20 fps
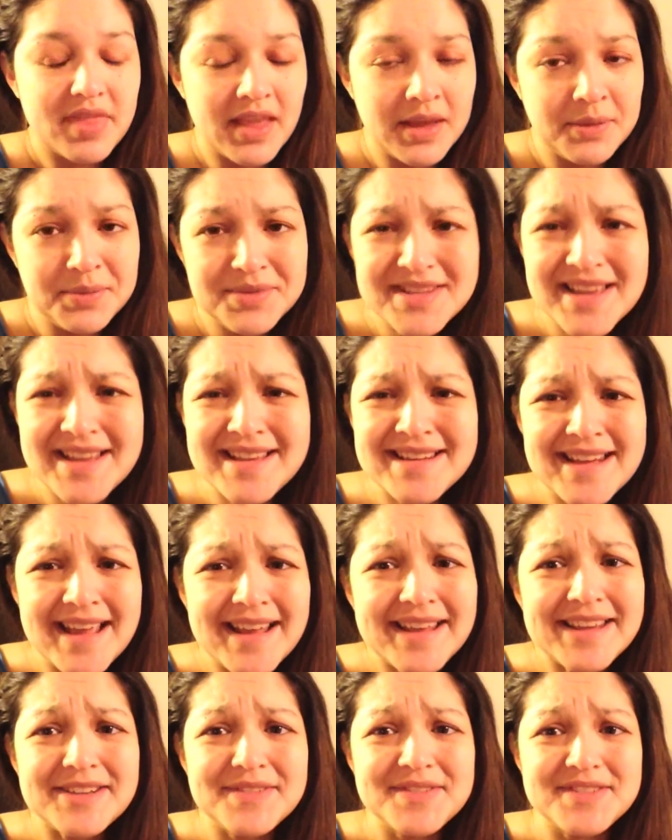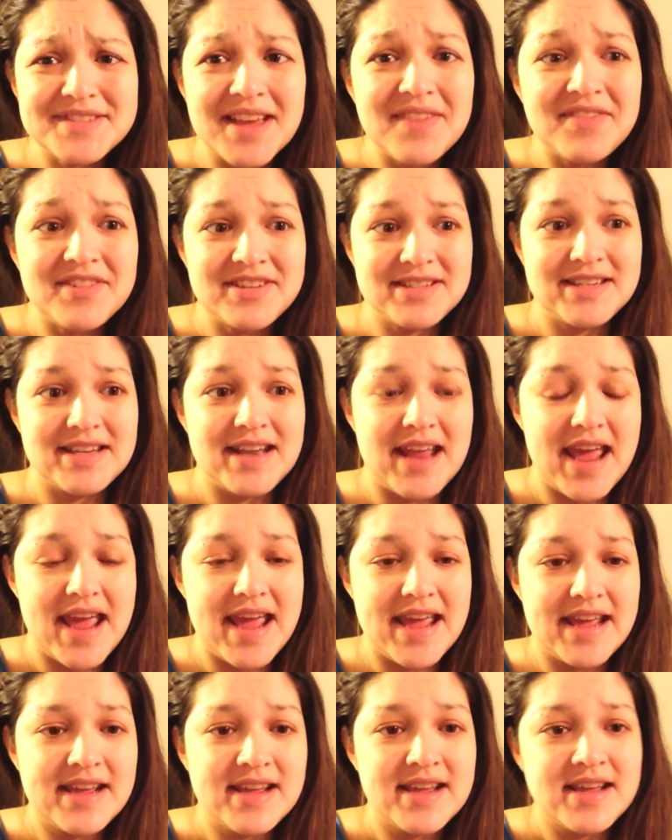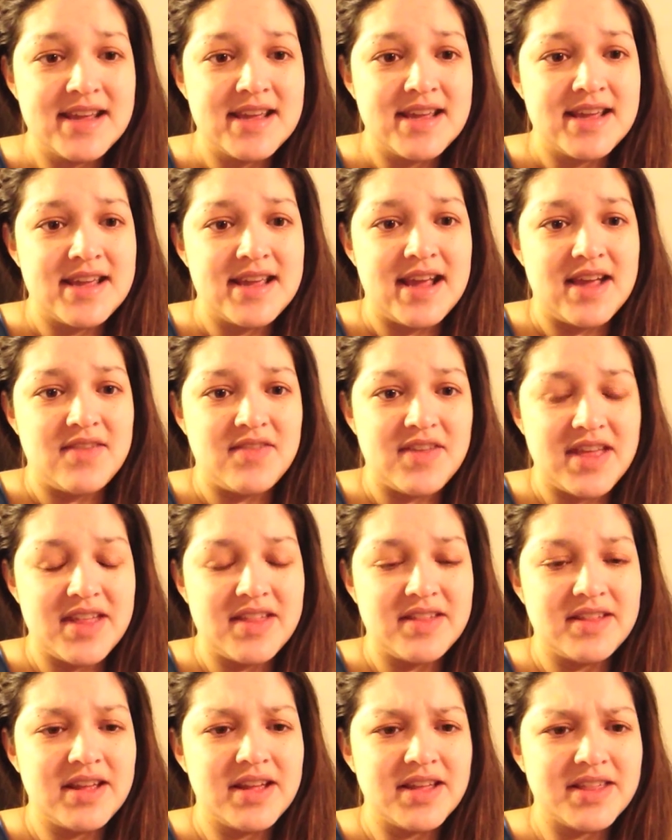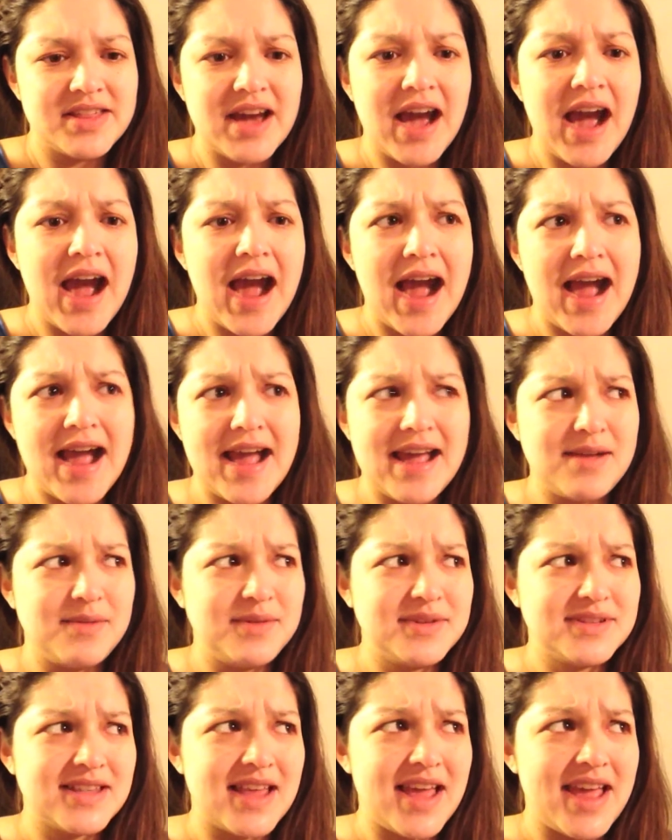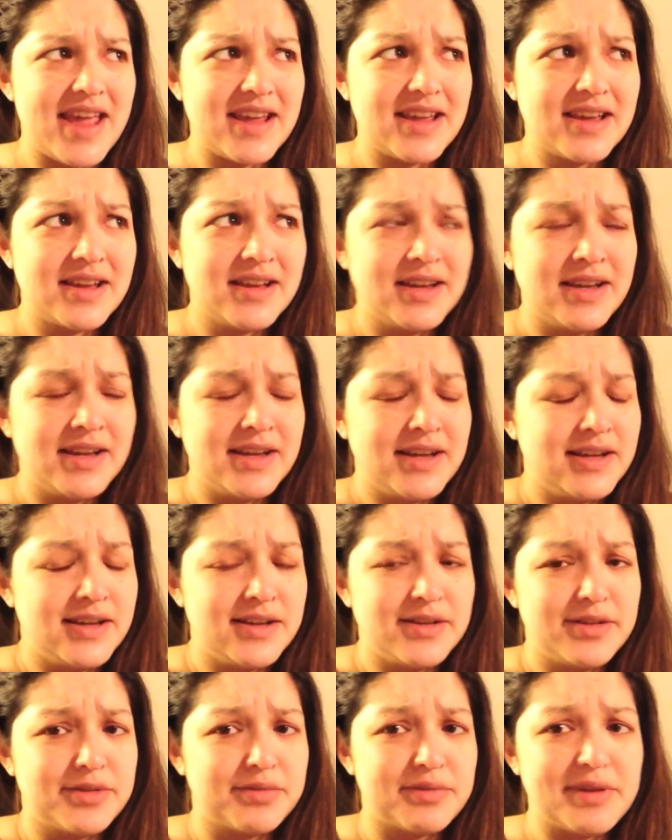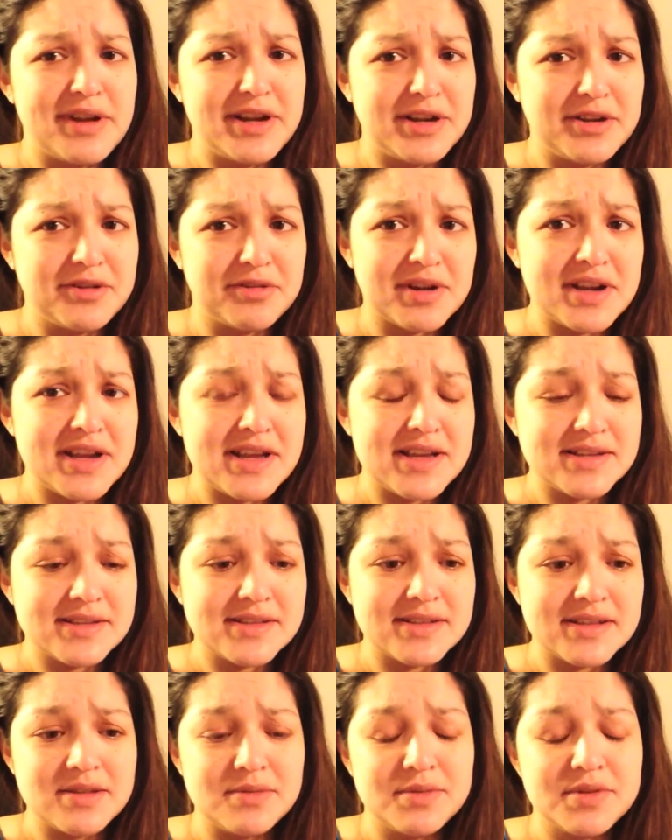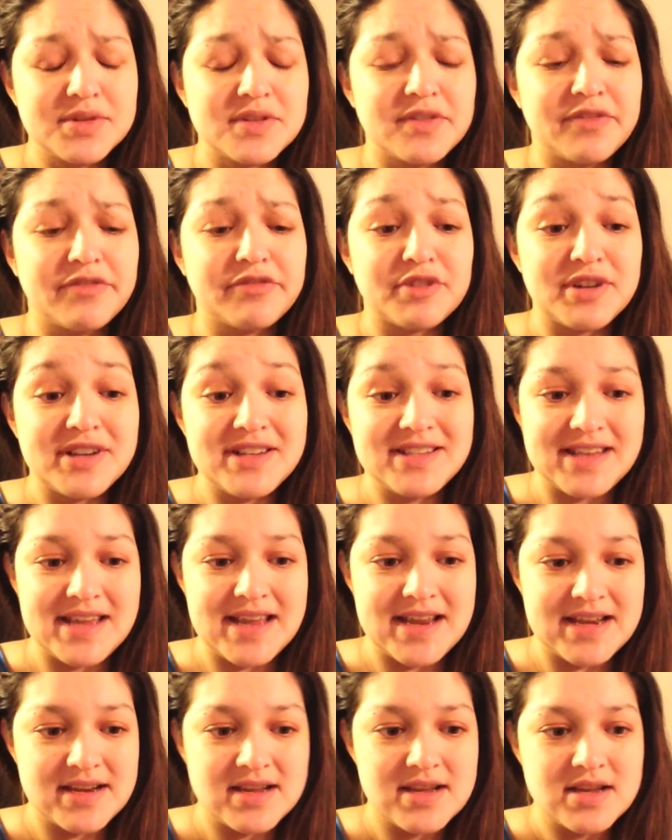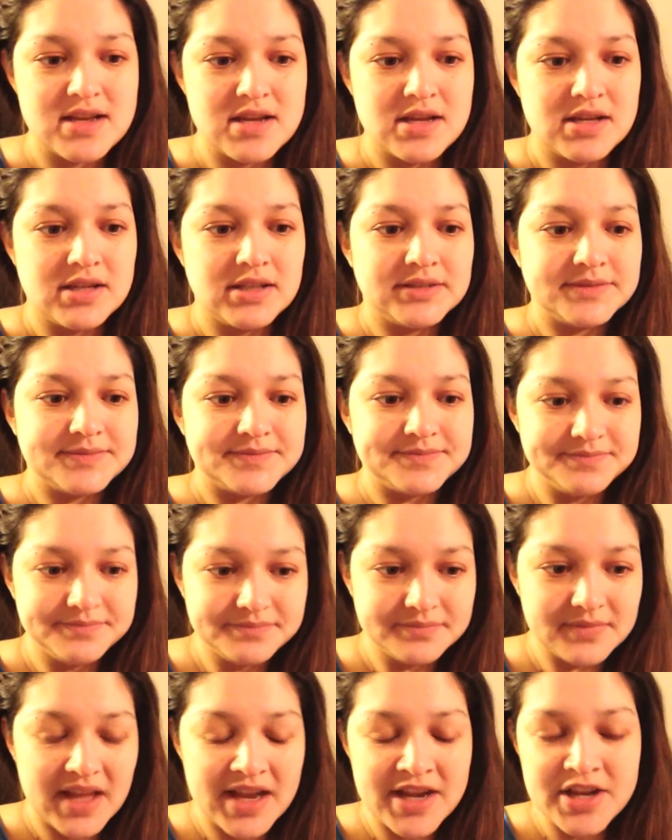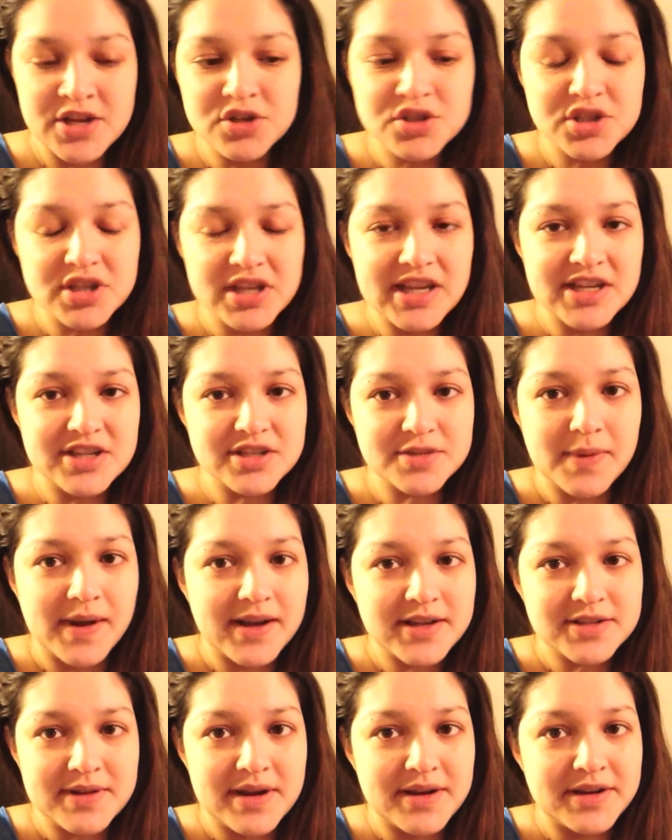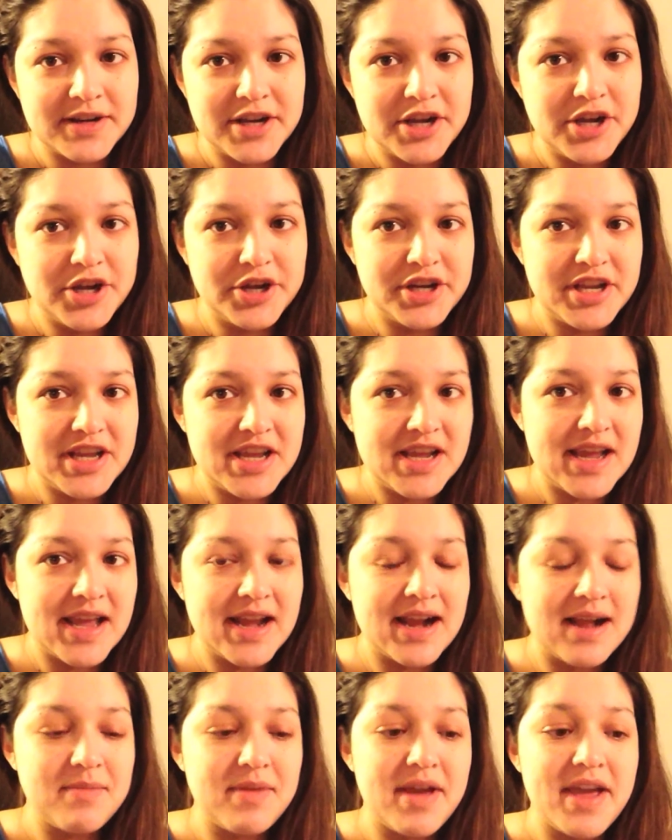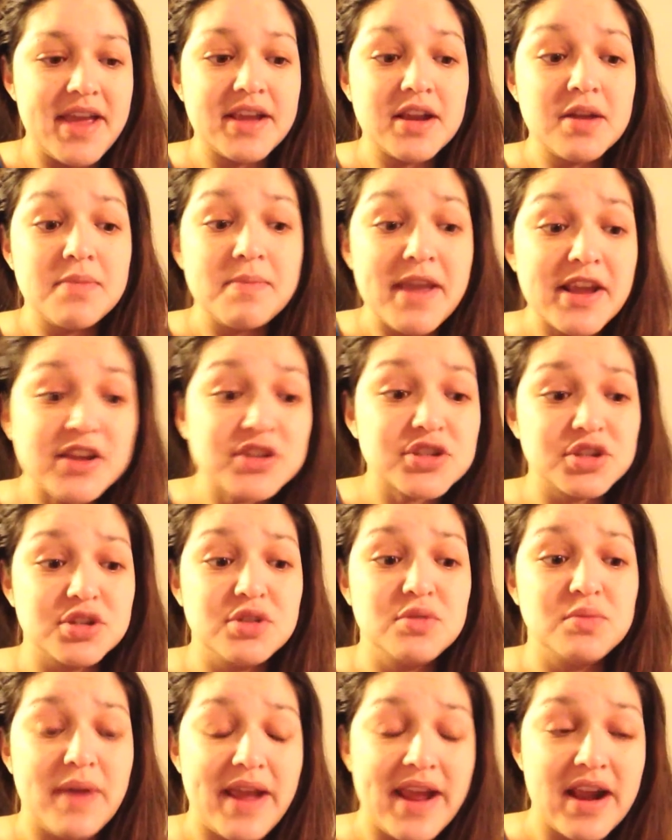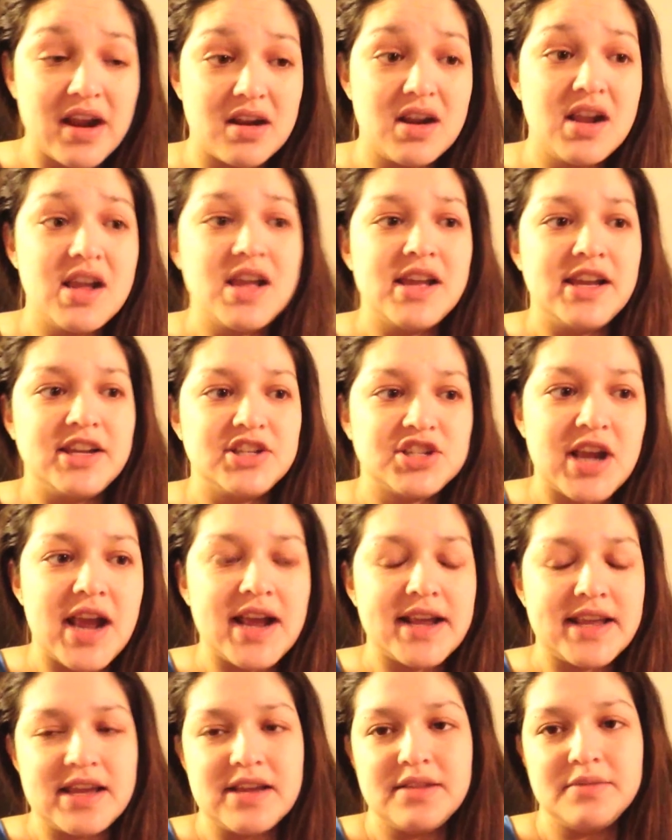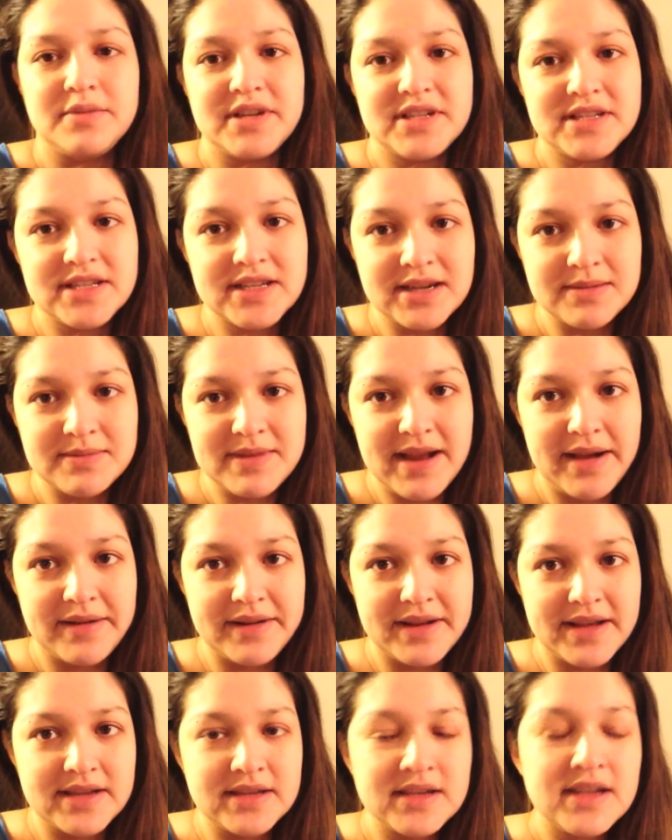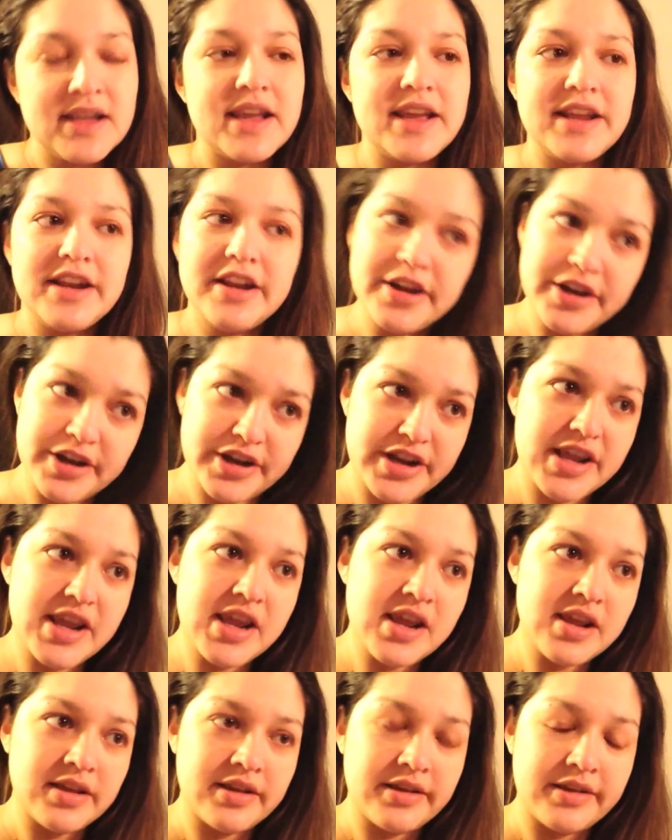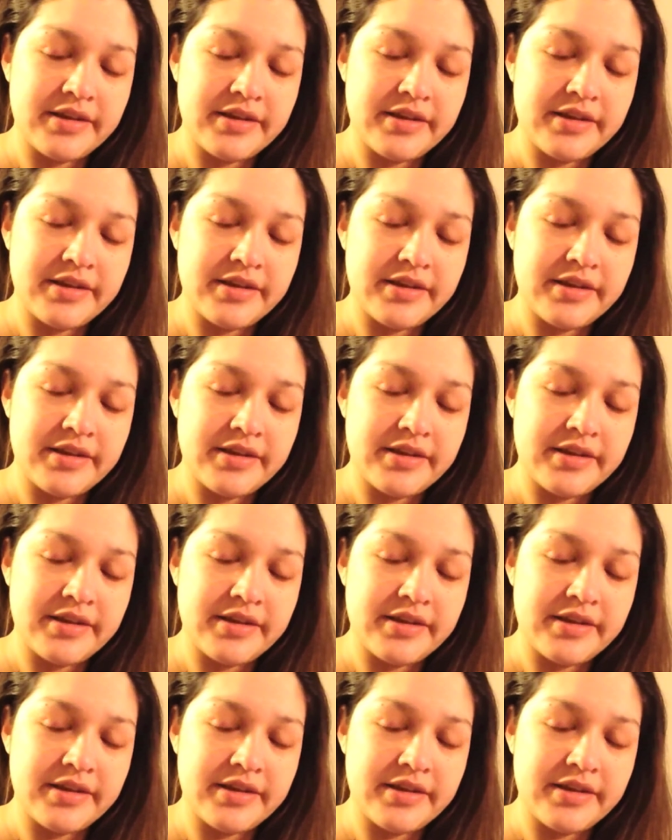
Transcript: It was like negative seven today. And then the high was like three degrees. It was freezing. And usually he just walks around in a hoodie. And I'm like, make sure you wear a jacket. What does he come down in? In a hoodie.